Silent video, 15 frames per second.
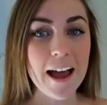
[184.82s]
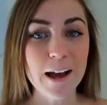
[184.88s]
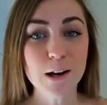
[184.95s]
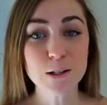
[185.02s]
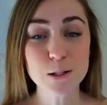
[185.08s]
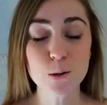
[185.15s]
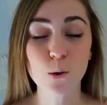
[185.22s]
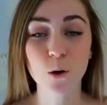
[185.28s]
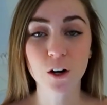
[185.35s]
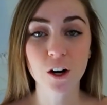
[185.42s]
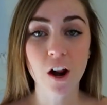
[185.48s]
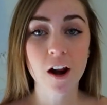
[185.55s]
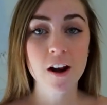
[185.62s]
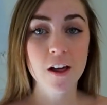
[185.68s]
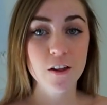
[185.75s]
I also
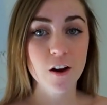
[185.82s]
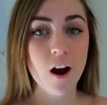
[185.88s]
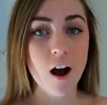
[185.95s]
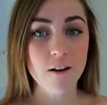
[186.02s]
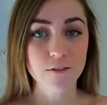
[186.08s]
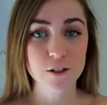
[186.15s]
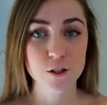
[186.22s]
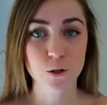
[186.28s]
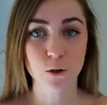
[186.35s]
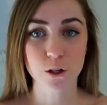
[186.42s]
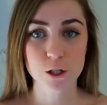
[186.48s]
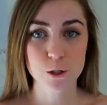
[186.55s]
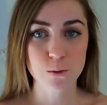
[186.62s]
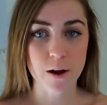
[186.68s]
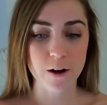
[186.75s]
ordered another
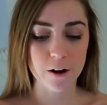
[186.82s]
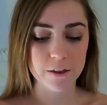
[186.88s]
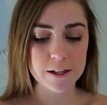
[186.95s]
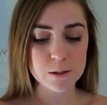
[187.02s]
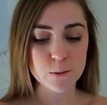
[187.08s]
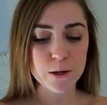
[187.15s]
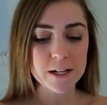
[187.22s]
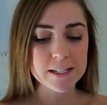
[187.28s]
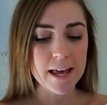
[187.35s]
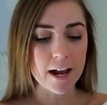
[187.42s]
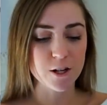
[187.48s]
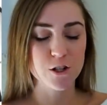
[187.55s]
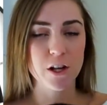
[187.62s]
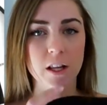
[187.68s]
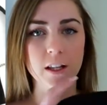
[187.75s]
off-the-shoulder sweater. This one is
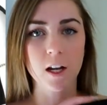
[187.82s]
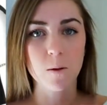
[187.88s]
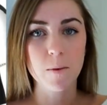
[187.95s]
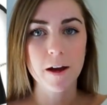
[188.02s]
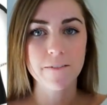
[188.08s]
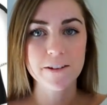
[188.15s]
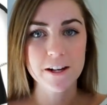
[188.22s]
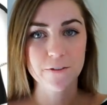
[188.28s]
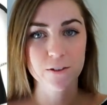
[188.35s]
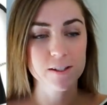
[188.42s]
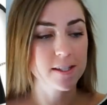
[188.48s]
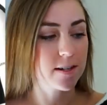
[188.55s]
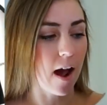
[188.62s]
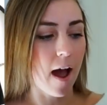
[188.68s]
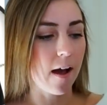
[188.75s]
actually a little bit of a
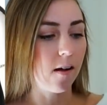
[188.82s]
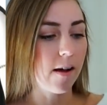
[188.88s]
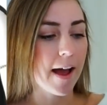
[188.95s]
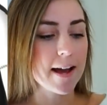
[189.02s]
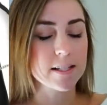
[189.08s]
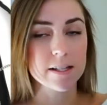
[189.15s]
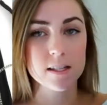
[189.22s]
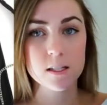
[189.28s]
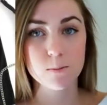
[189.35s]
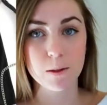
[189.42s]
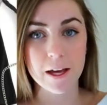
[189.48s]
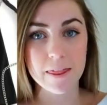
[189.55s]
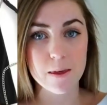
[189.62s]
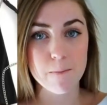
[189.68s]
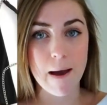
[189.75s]
different style. It has a
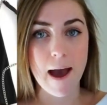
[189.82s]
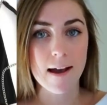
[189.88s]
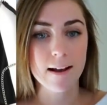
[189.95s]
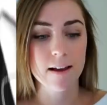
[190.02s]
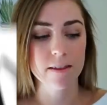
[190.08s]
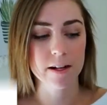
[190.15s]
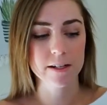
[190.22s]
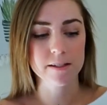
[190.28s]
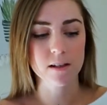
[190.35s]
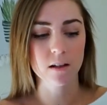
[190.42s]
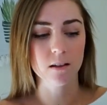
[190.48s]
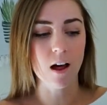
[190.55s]
split in the back, and then it's a